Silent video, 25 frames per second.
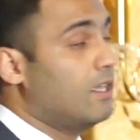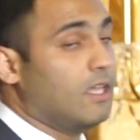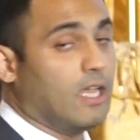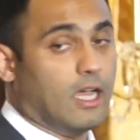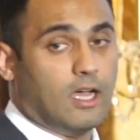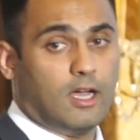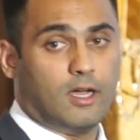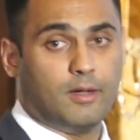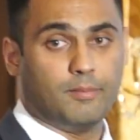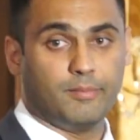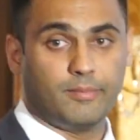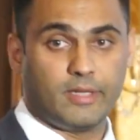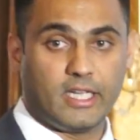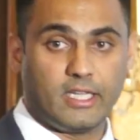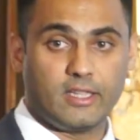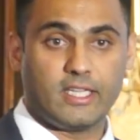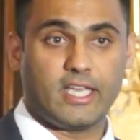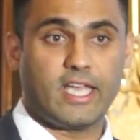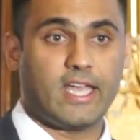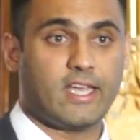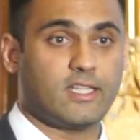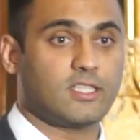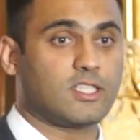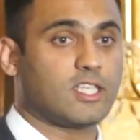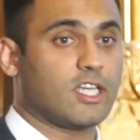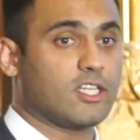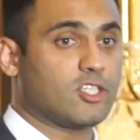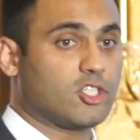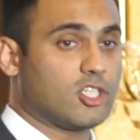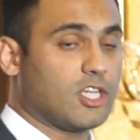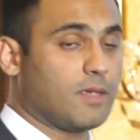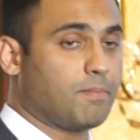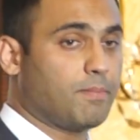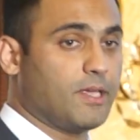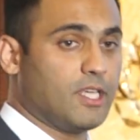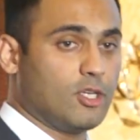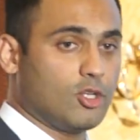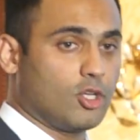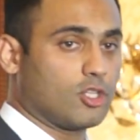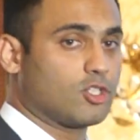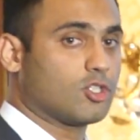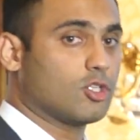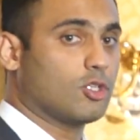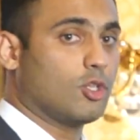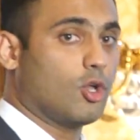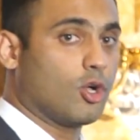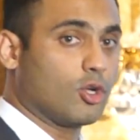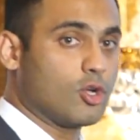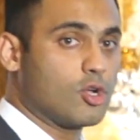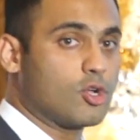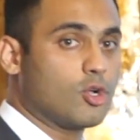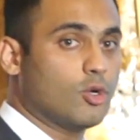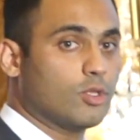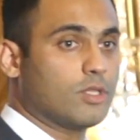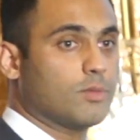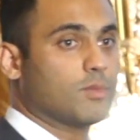In the ANZJP, not so long ago,